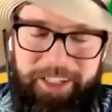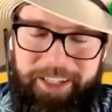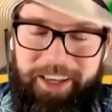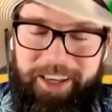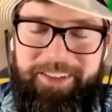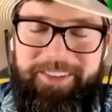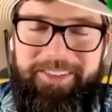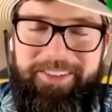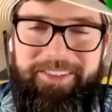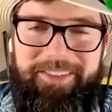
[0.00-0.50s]
But
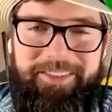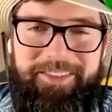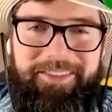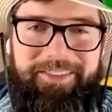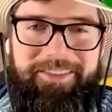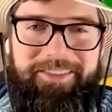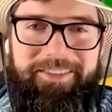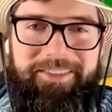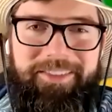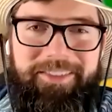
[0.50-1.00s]
yes,
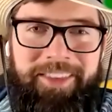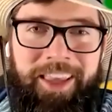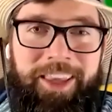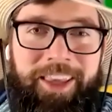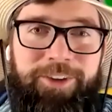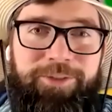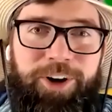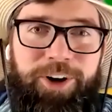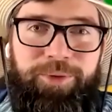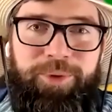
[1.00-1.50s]

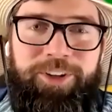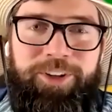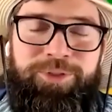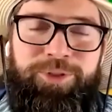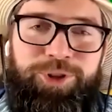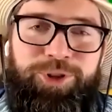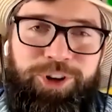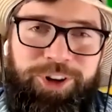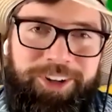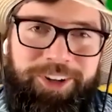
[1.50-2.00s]
thank you very much
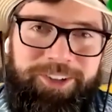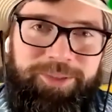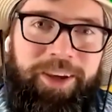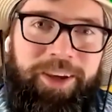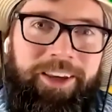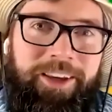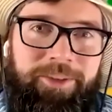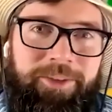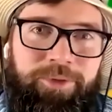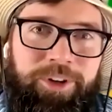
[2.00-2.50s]
for joining us,
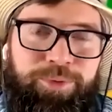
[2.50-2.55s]
Megan.